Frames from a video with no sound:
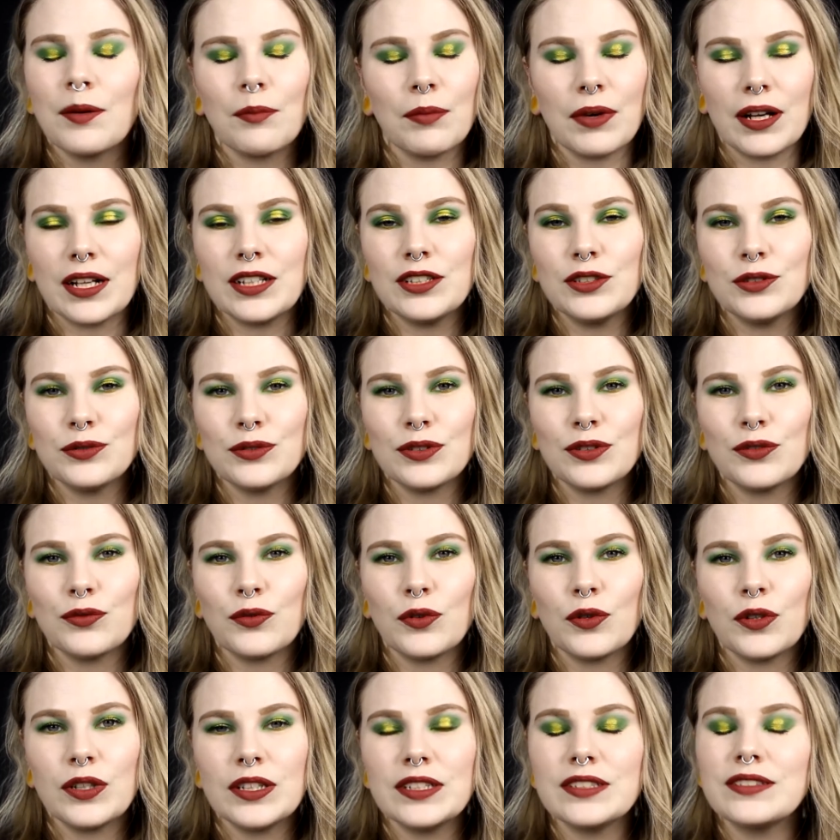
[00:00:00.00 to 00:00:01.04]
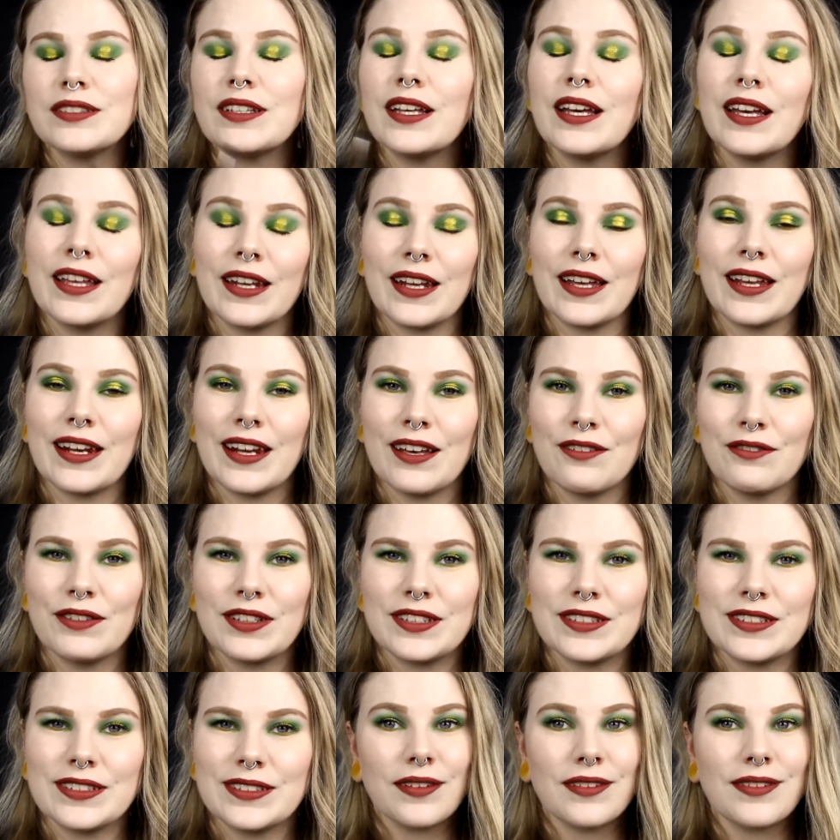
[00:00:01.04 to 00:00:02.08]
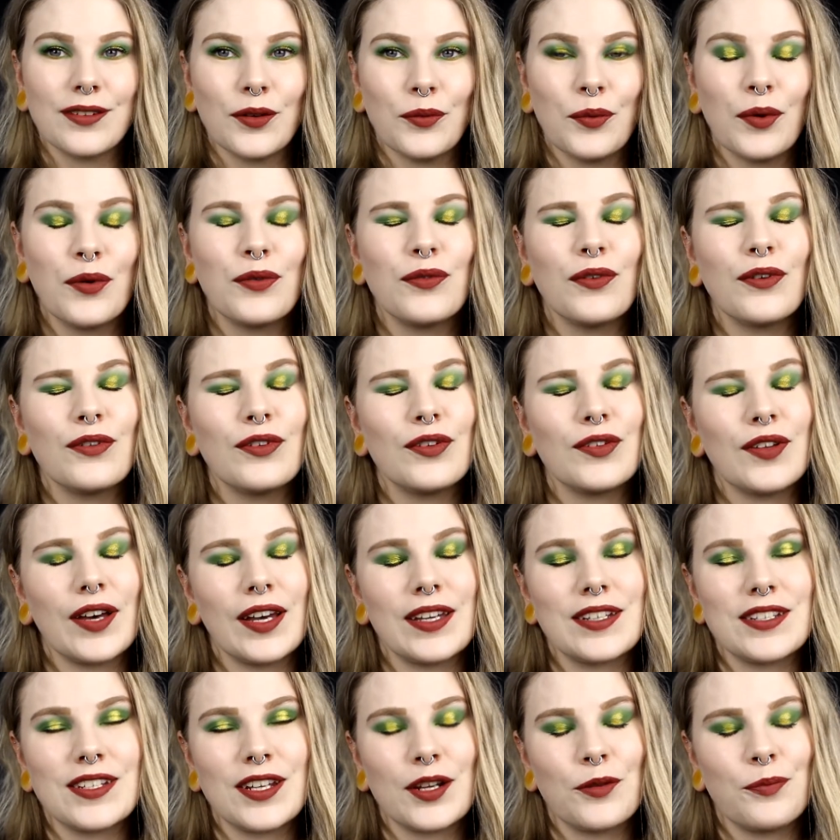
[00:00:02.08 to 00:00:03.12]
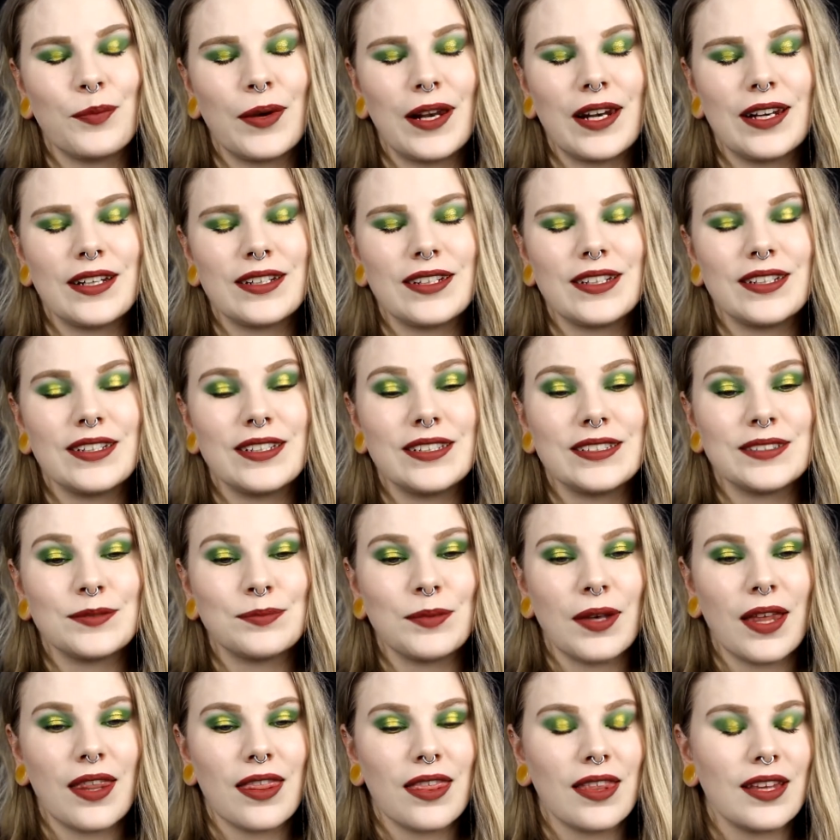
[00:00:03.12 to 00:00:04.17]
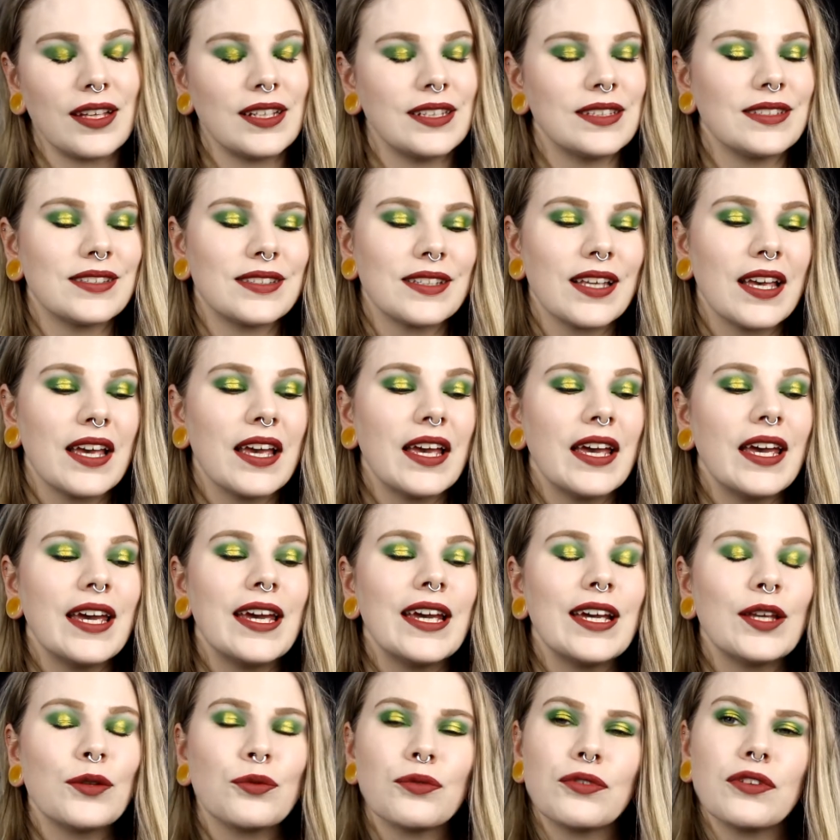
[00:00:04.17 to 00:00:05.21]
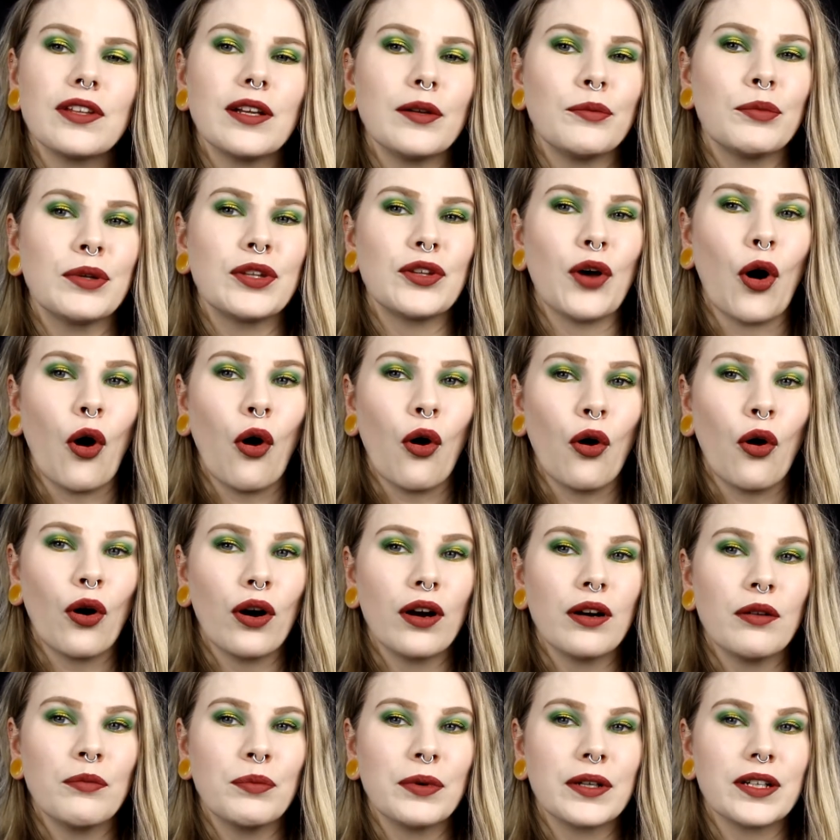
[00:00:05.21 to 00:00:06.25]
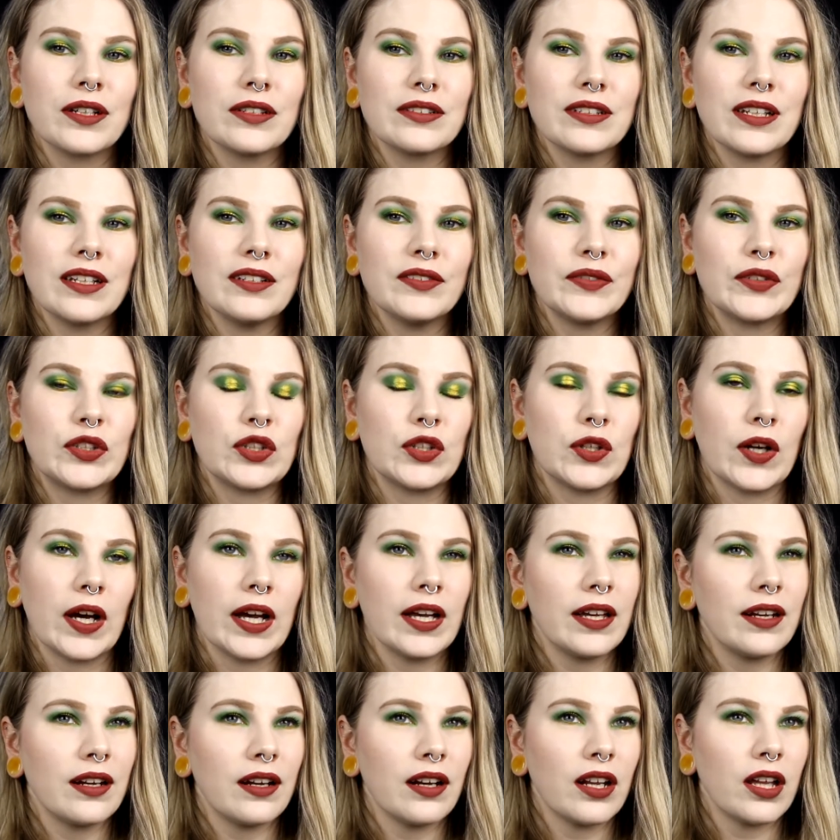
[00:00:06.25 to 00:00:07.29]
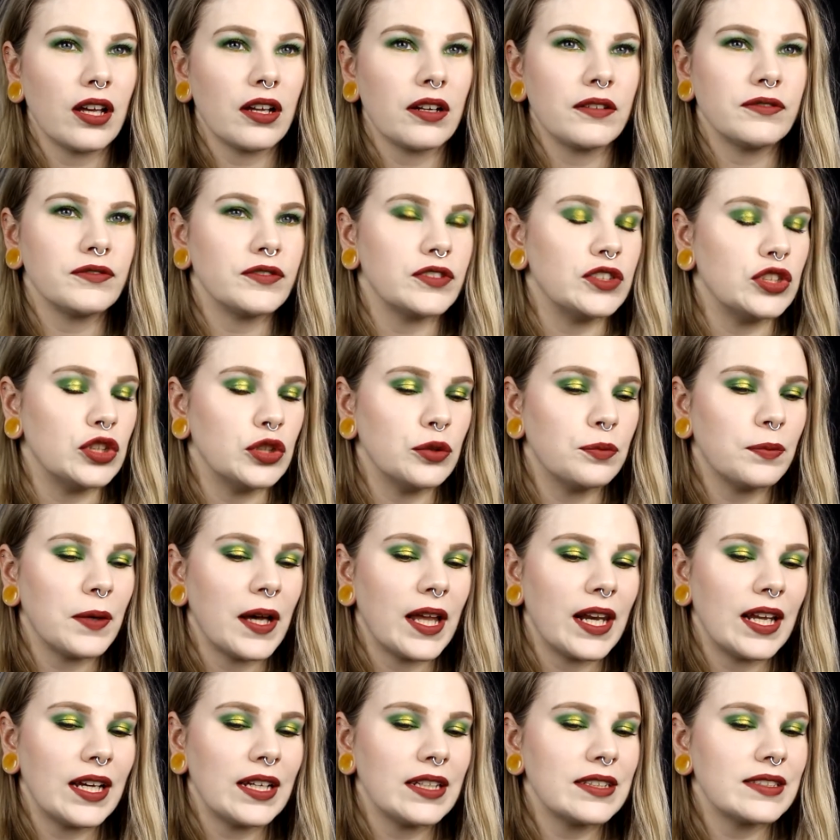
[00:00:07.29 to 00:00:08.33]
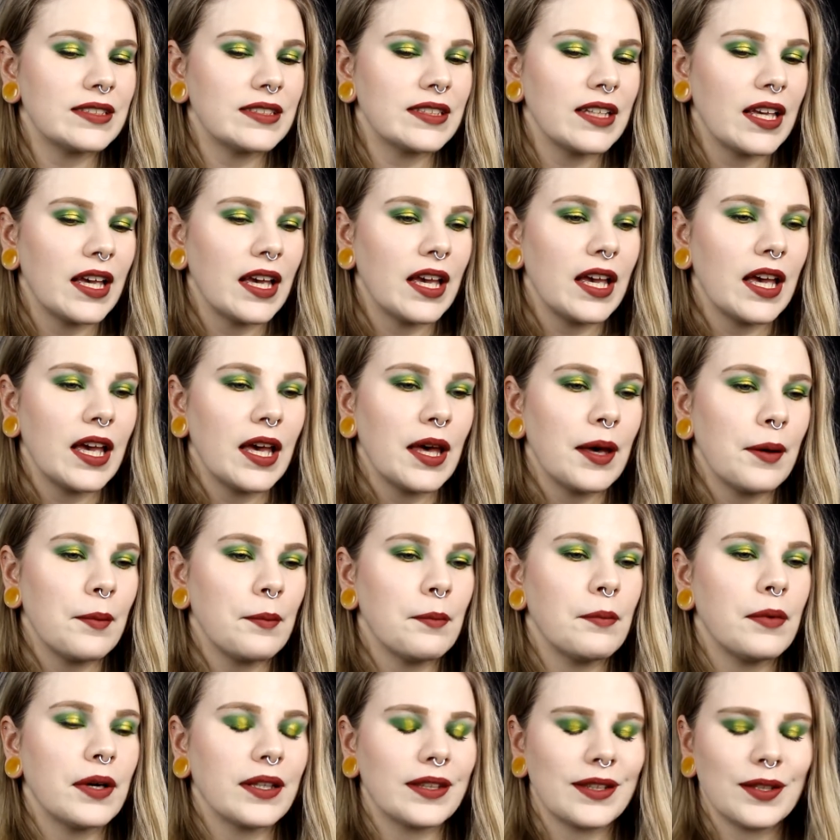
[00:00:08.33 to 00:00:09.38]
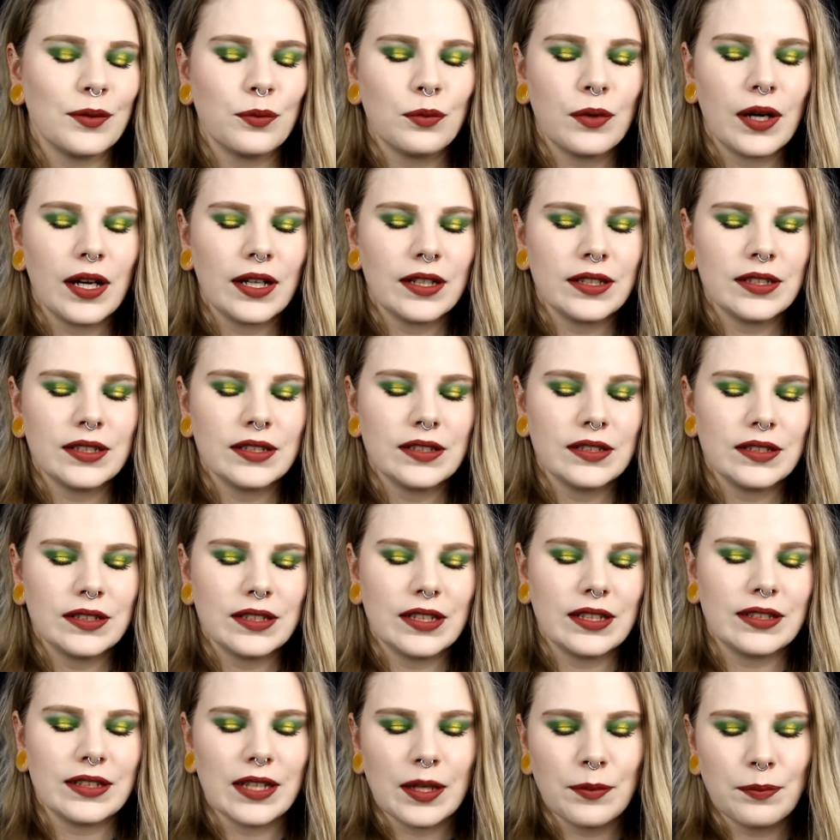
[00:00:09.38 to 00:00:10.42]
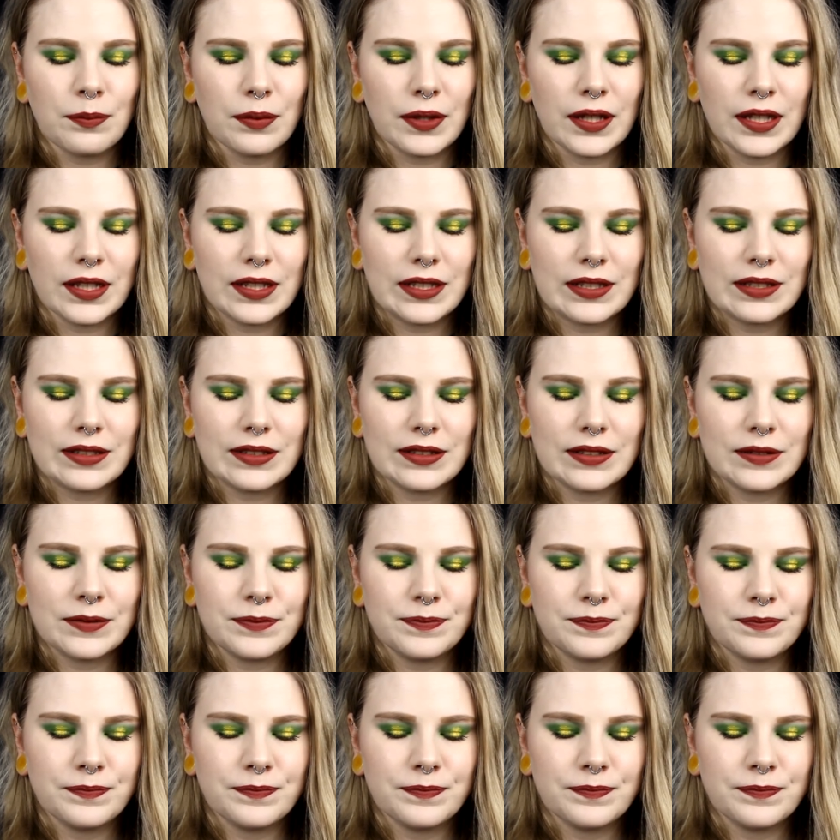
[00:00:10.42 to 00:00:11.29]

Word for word: but I use it for it and I love it. So my favorite eyeshadow palette this month, it's it was a little bit hard because I have tried a lot of new palettes but the one that I picked